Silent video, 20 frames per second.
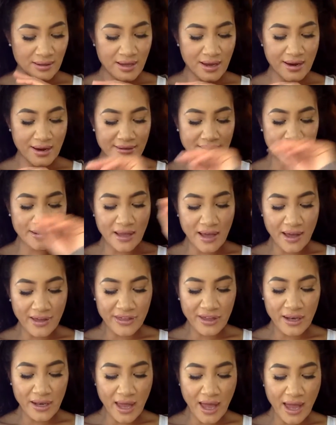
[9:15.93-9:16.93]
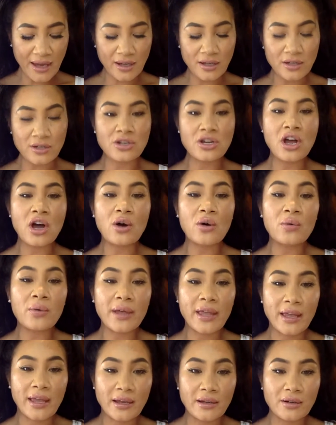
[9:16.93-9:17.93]
there's nothing like
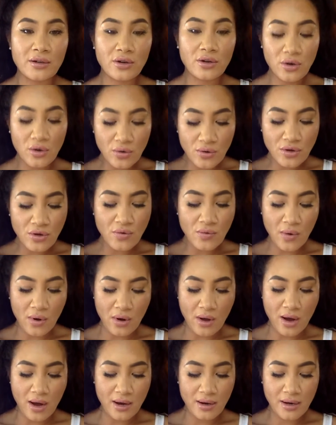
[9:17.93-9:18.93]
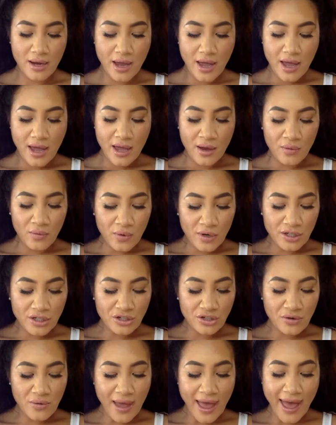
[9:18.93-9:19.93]
knowing who you are and
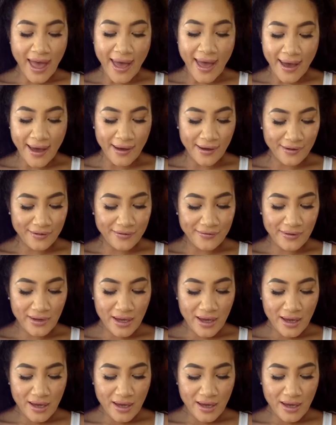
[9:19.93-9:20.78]
what you have.